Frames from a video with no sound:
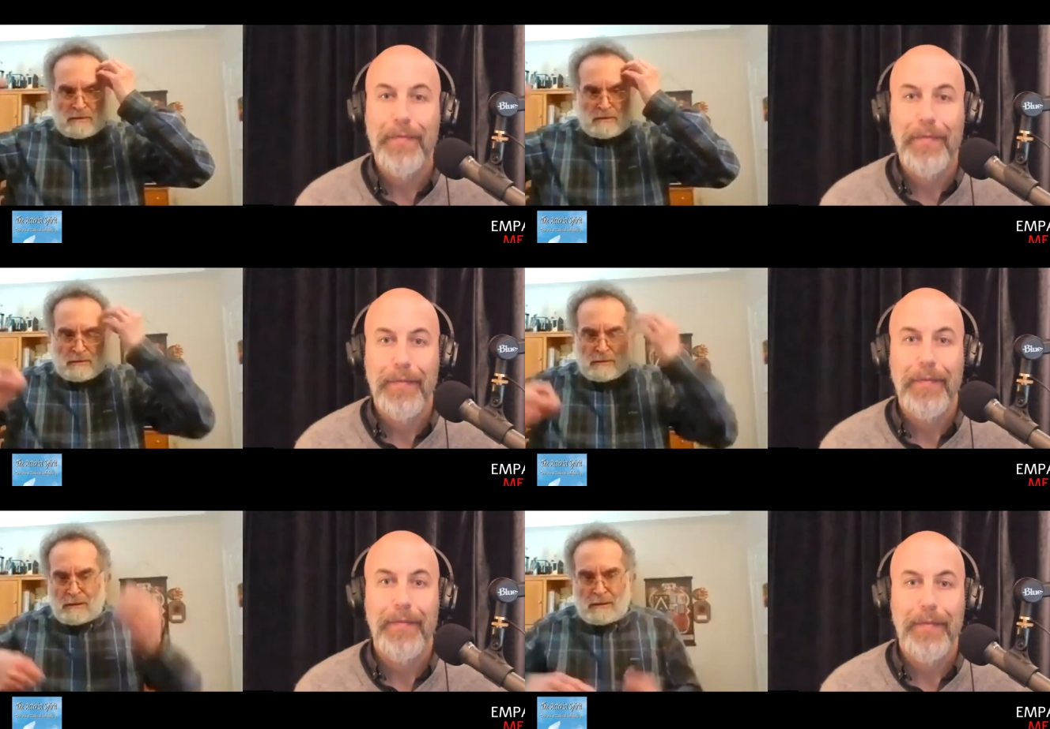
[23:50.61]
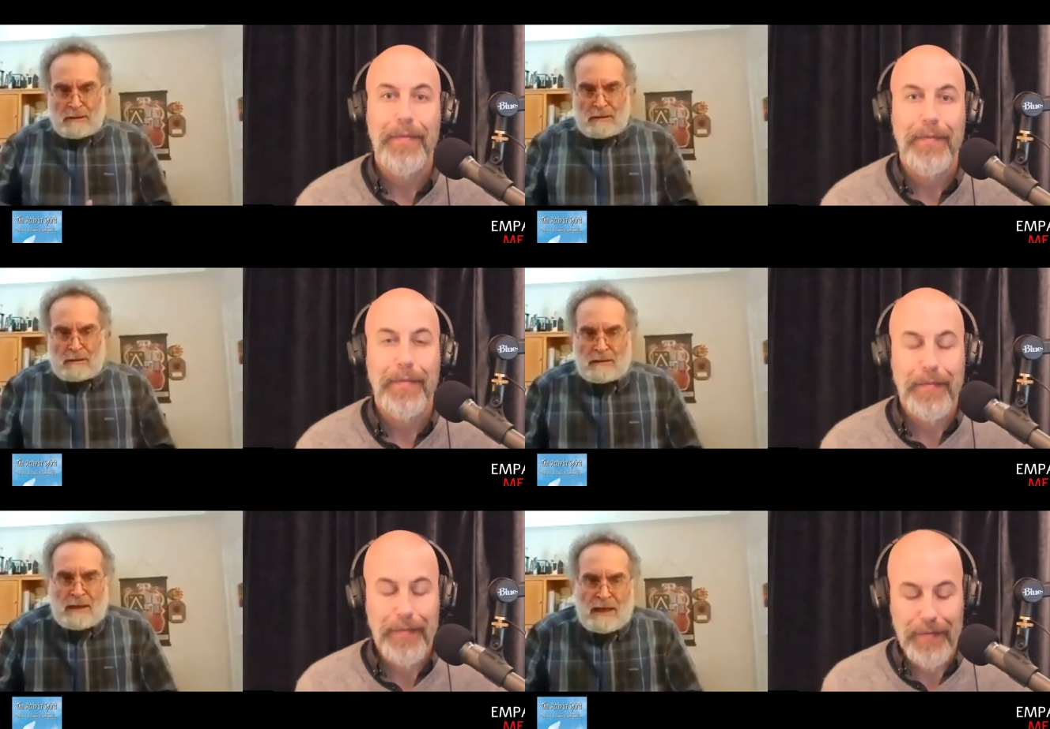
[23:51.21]
Speaker 1: So
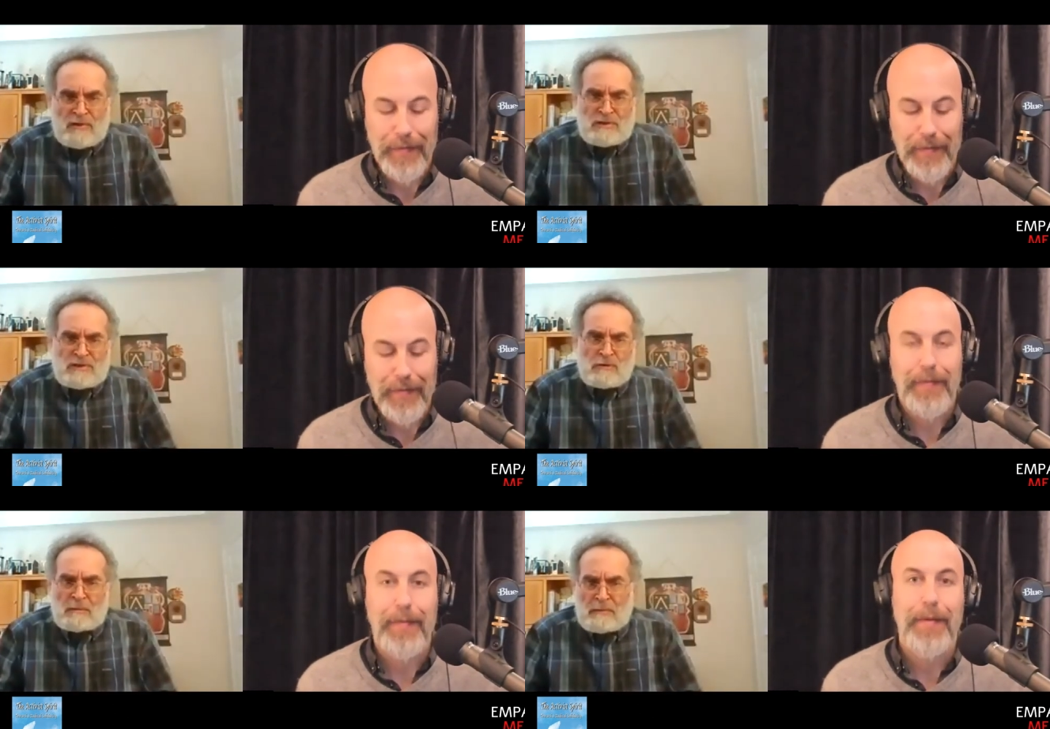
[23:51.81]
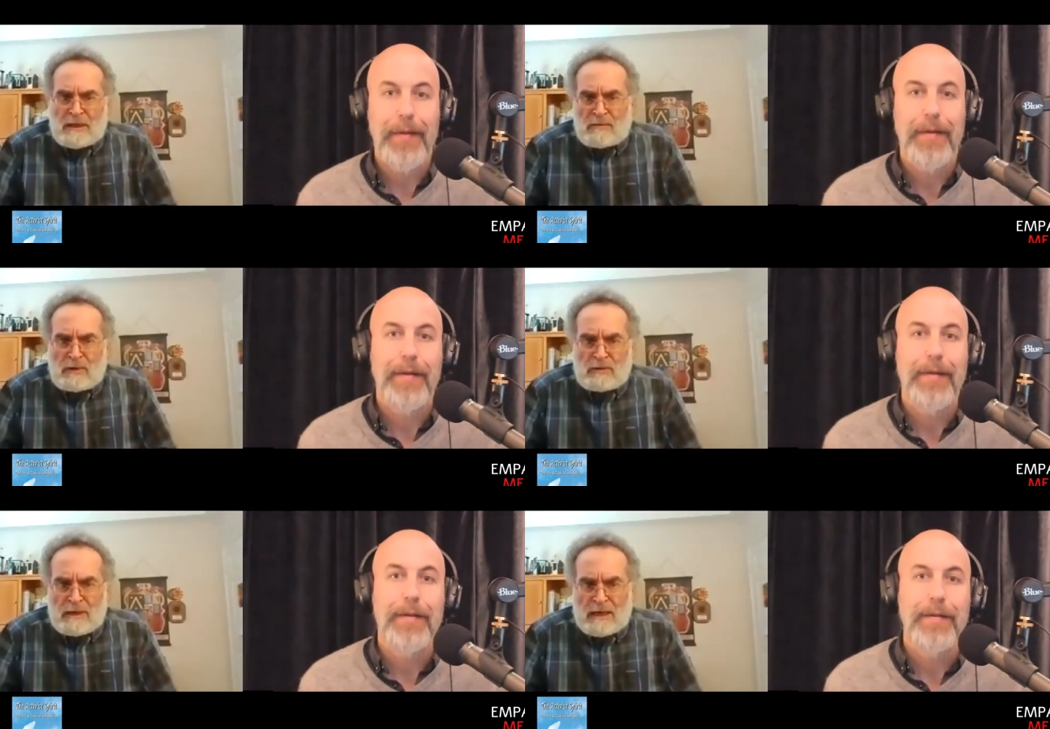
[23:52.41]
the average human
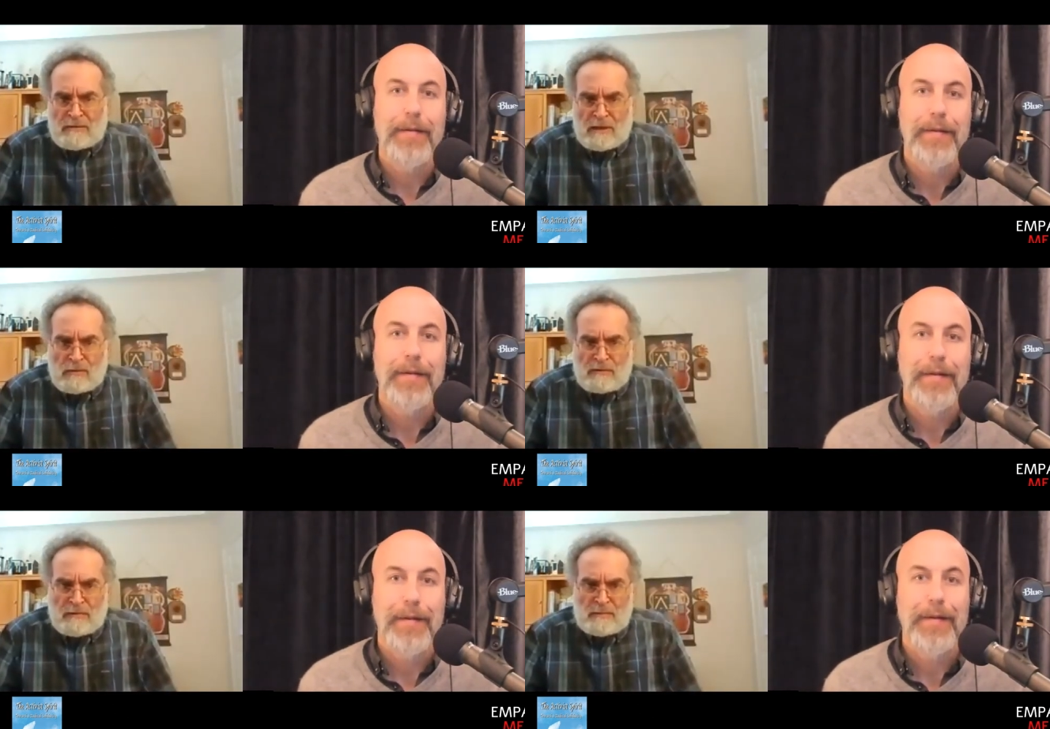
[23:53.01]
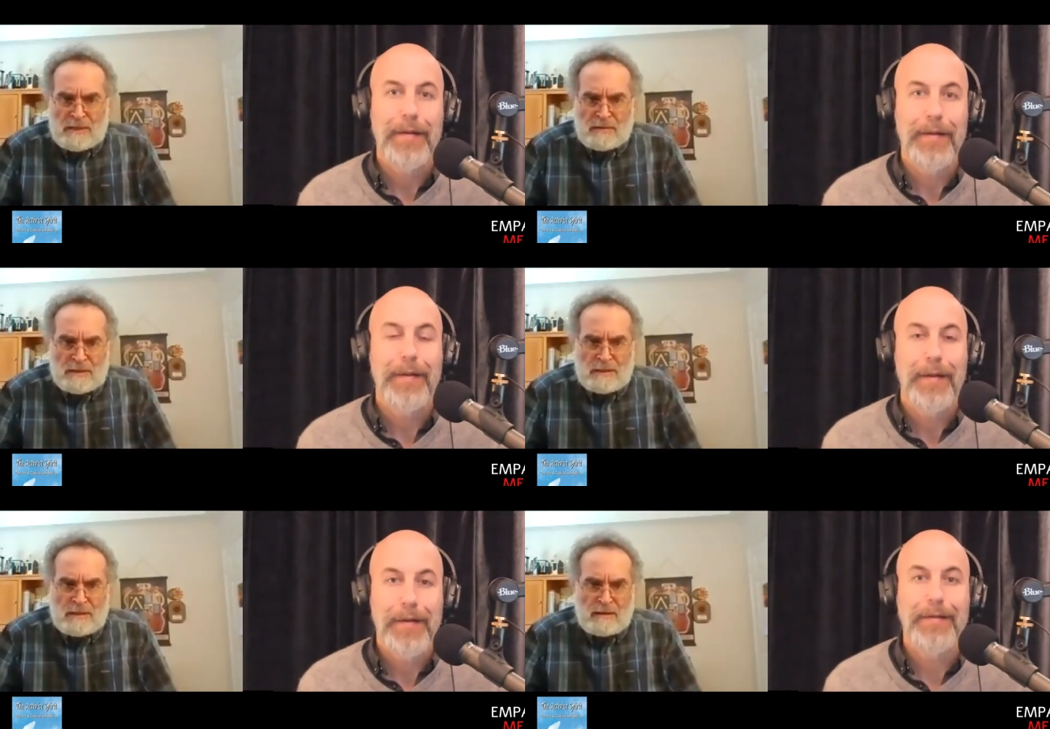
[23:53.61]
being, we could have anywhere from
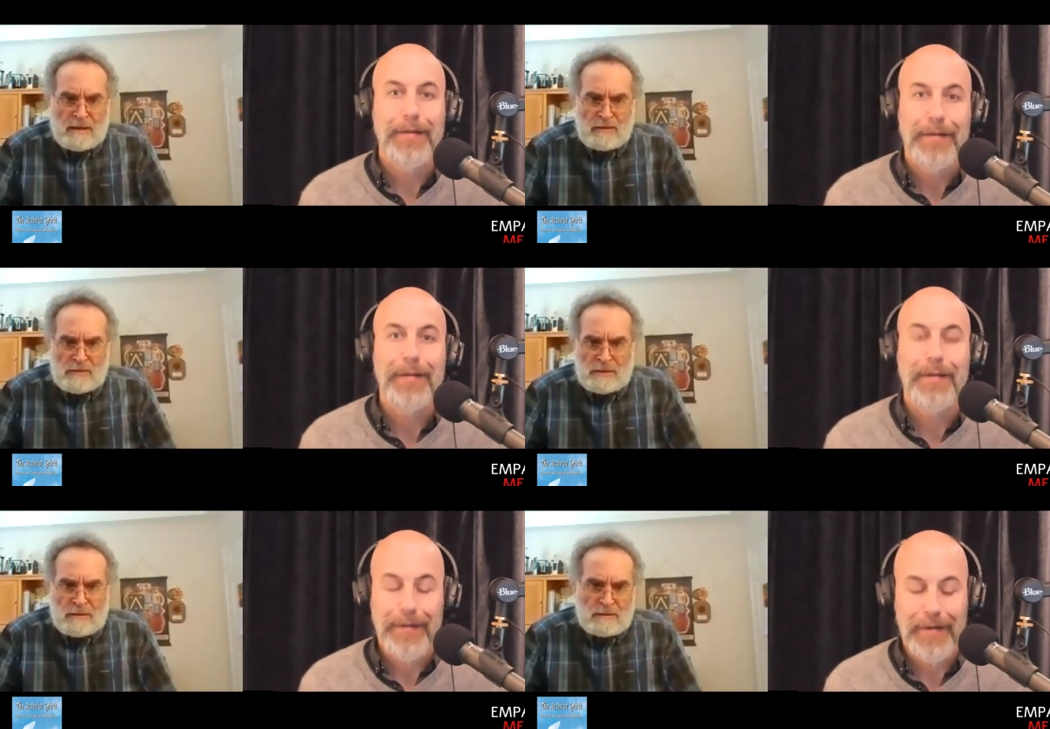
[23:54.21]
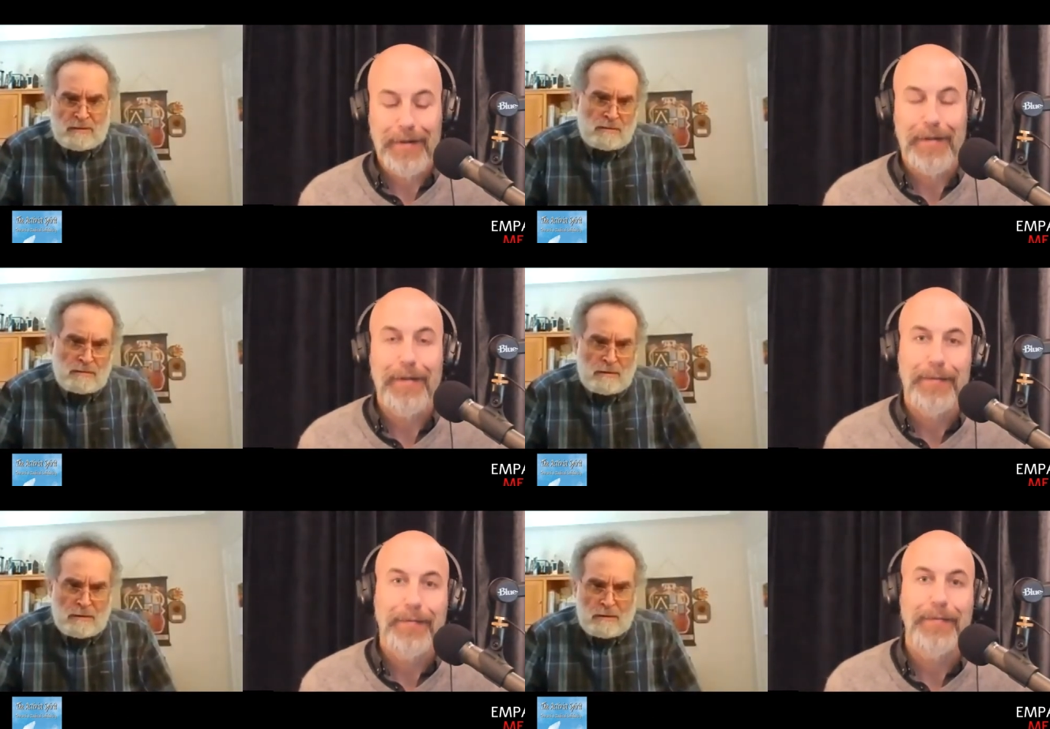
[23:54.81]
17,000
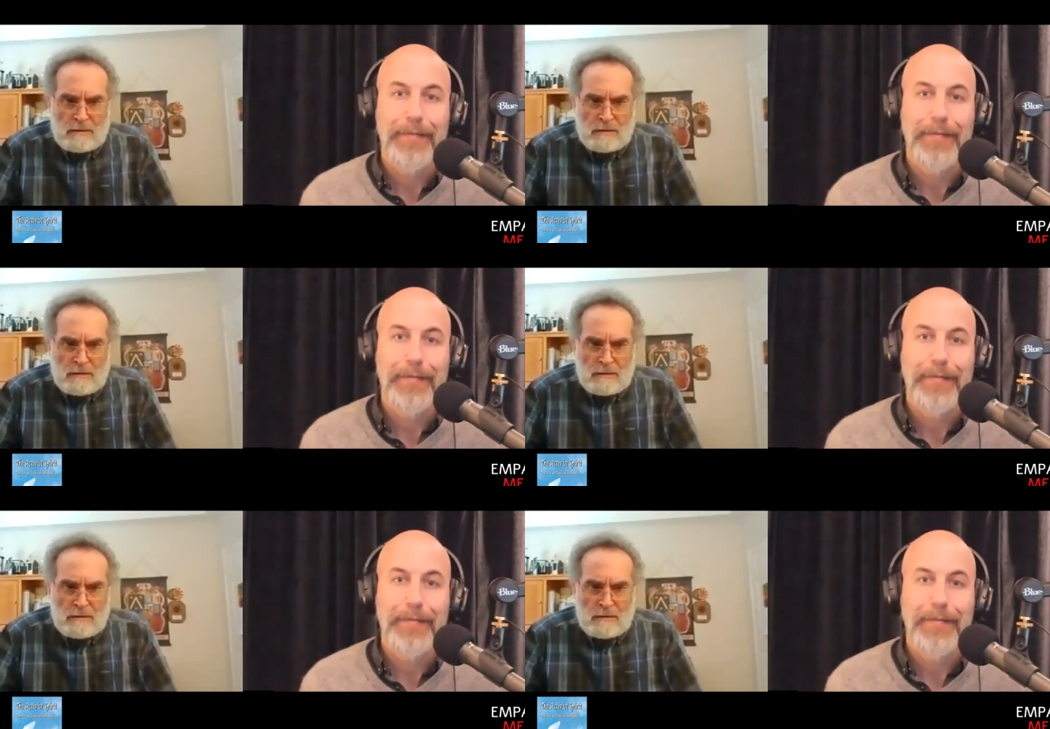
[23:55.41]
to